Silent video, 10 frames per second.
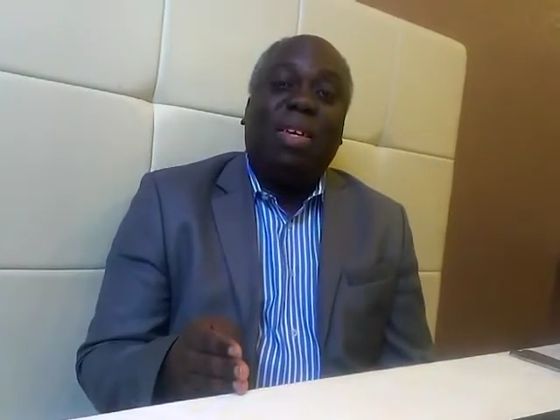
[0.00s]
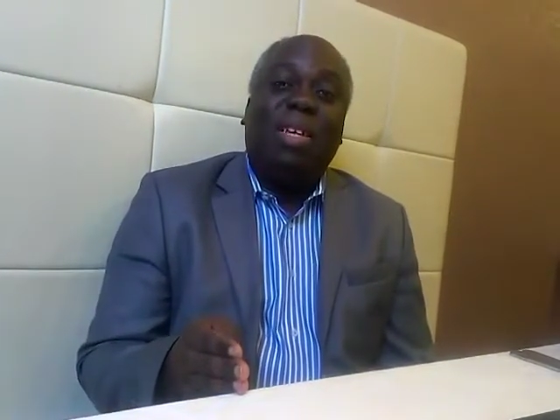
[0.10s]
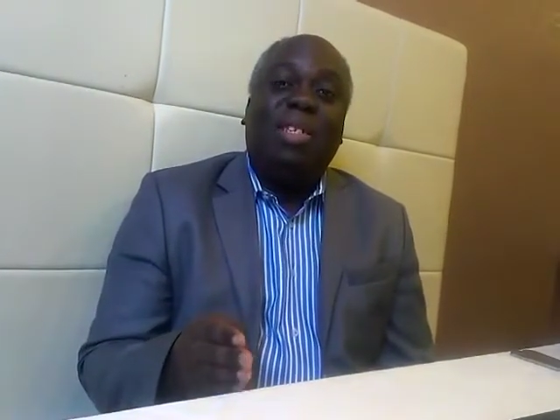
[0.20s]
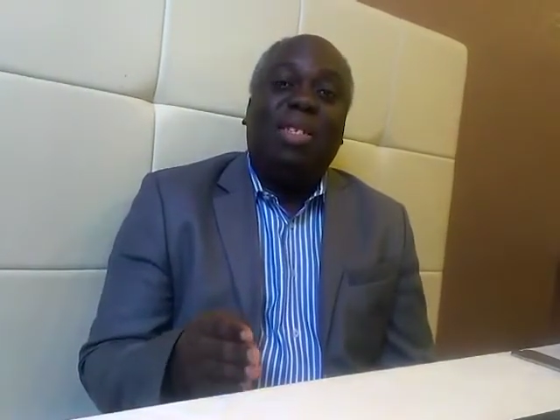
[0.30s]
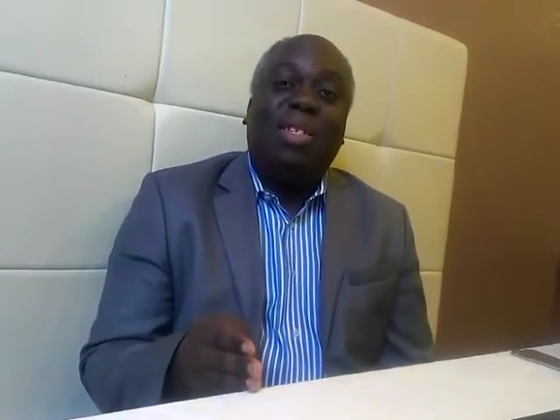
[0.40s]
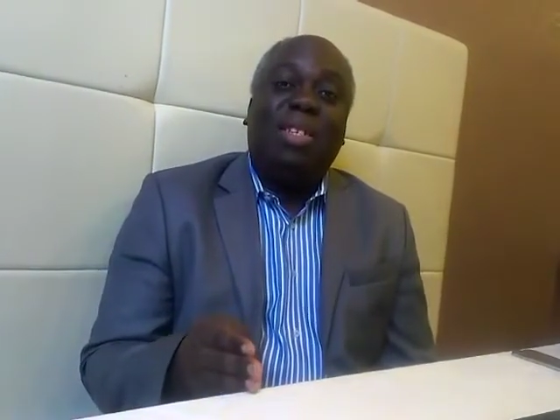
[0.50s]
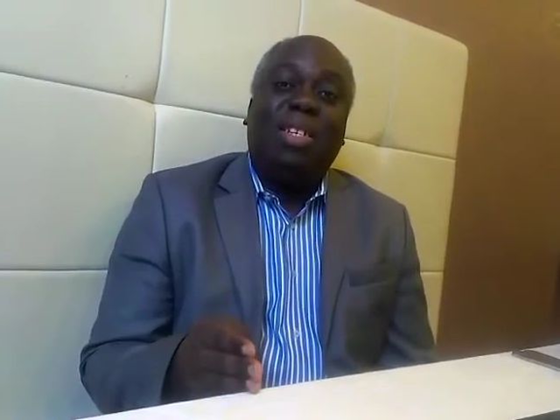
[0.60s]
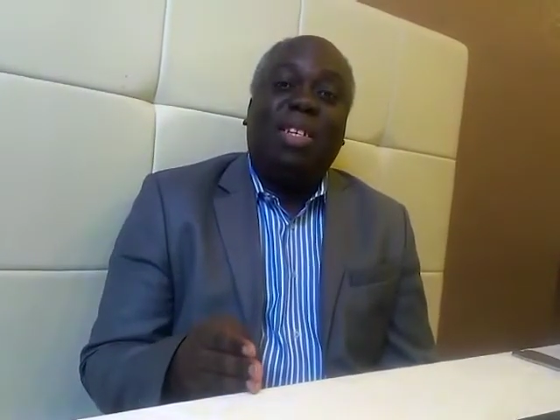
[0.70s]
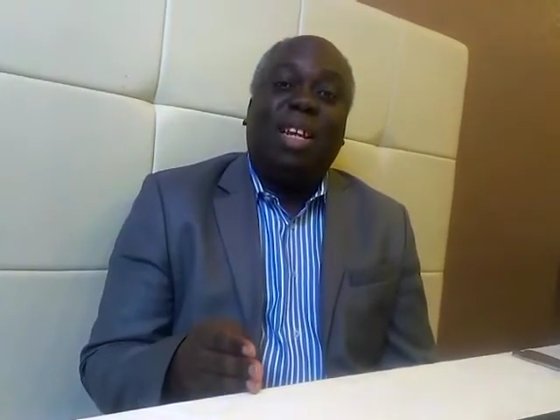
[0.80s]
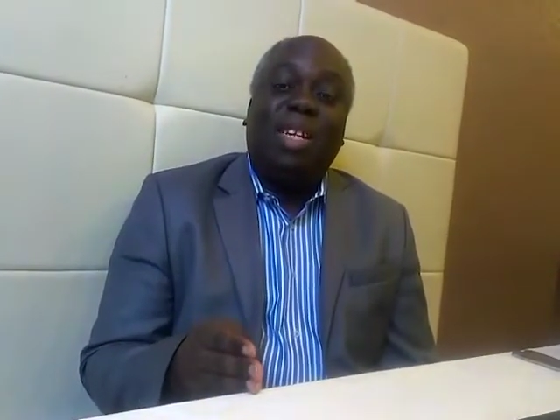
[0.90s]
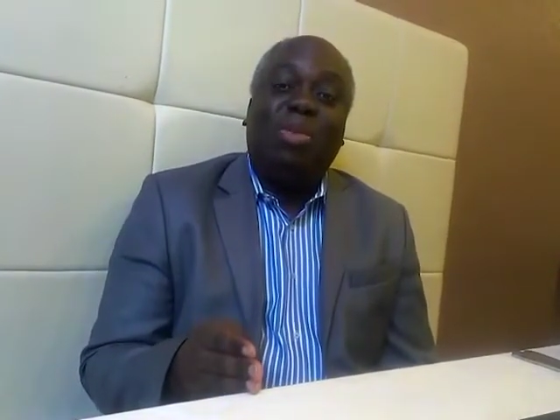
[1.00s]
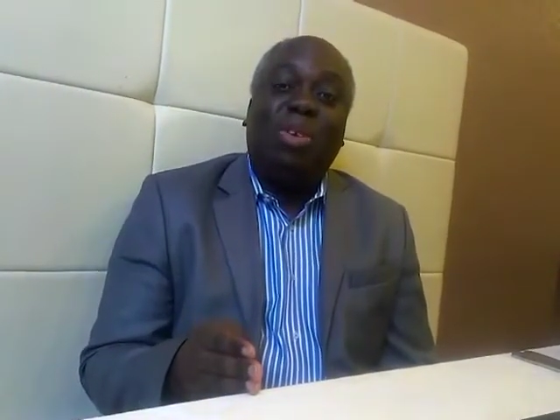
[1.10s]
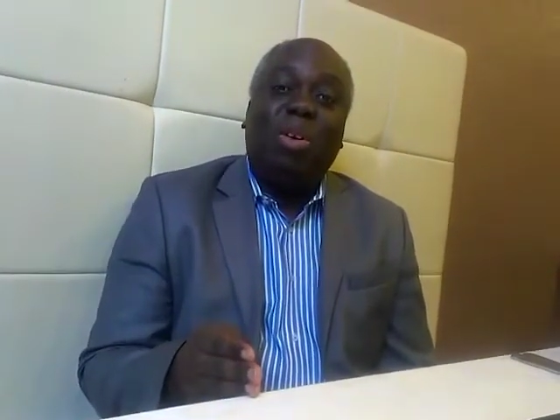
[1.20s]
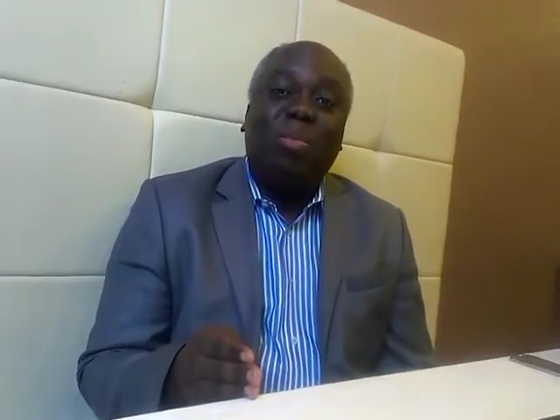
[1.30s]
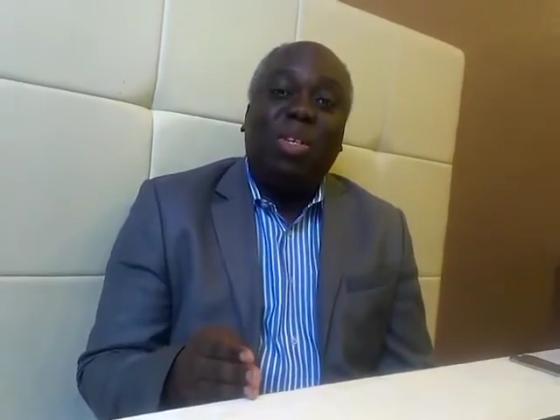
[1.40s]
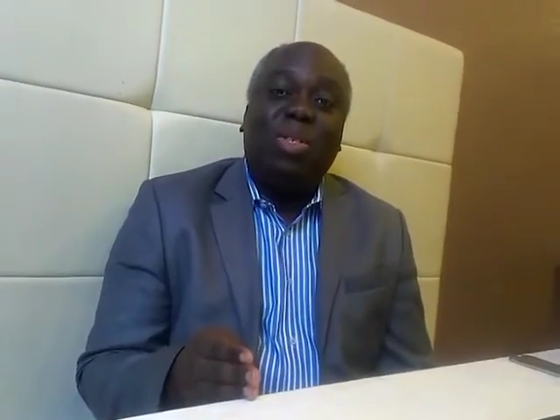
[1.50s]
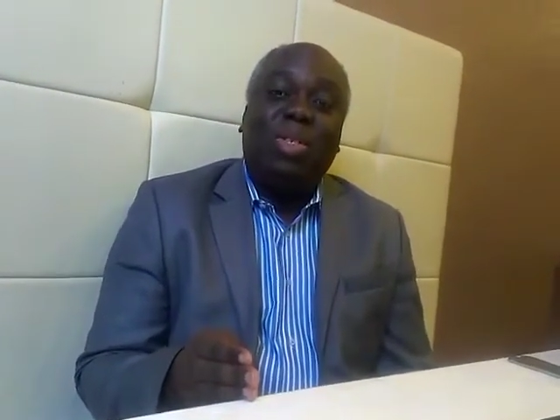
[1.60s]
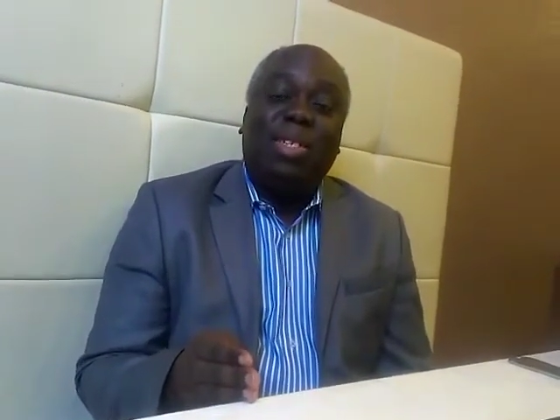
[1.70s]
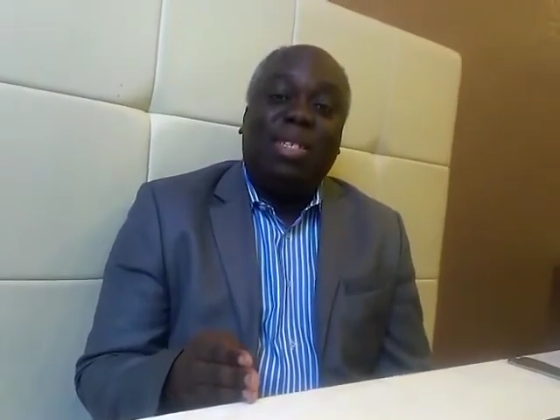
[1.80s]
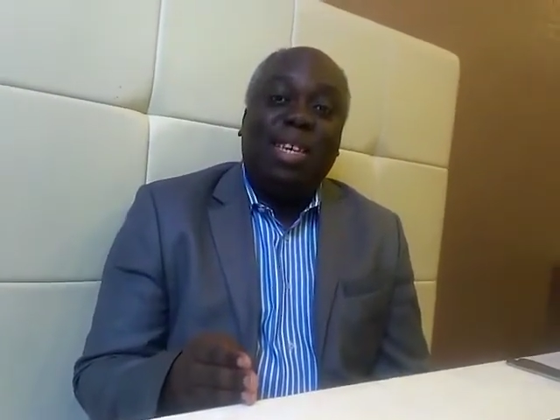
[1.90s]
in the Electoral
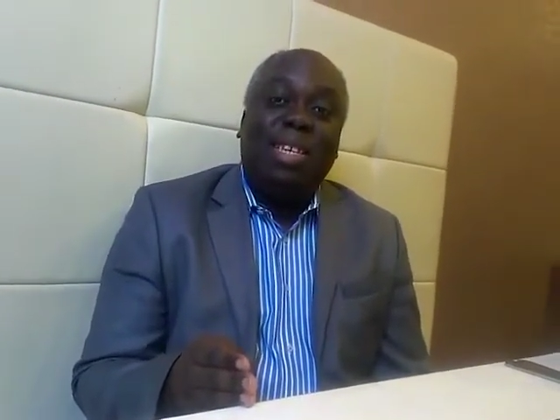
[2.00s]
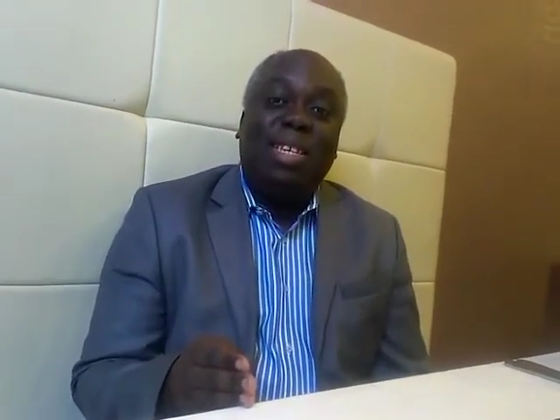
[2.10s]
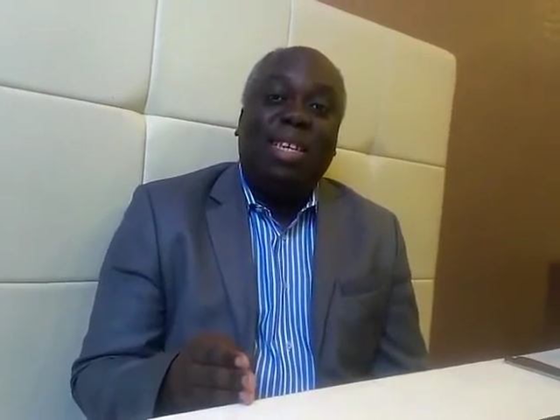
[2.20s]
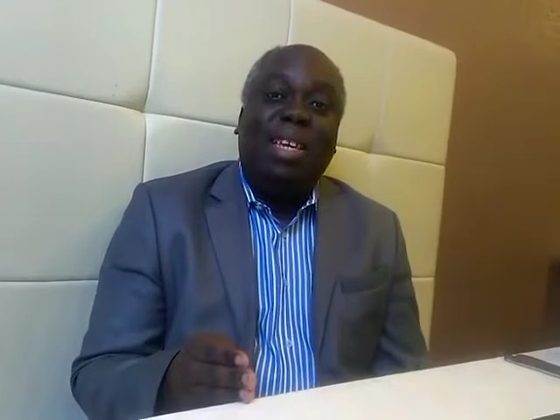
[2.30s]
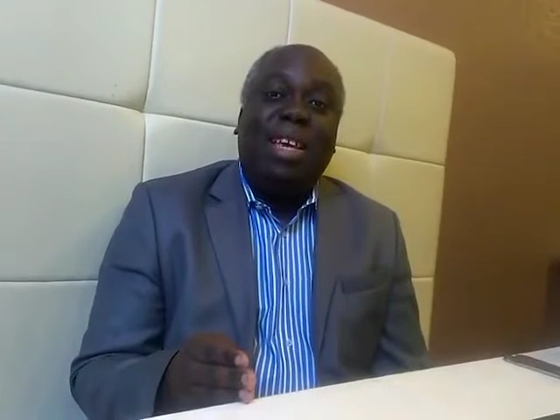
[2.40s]
Commission, the CENI,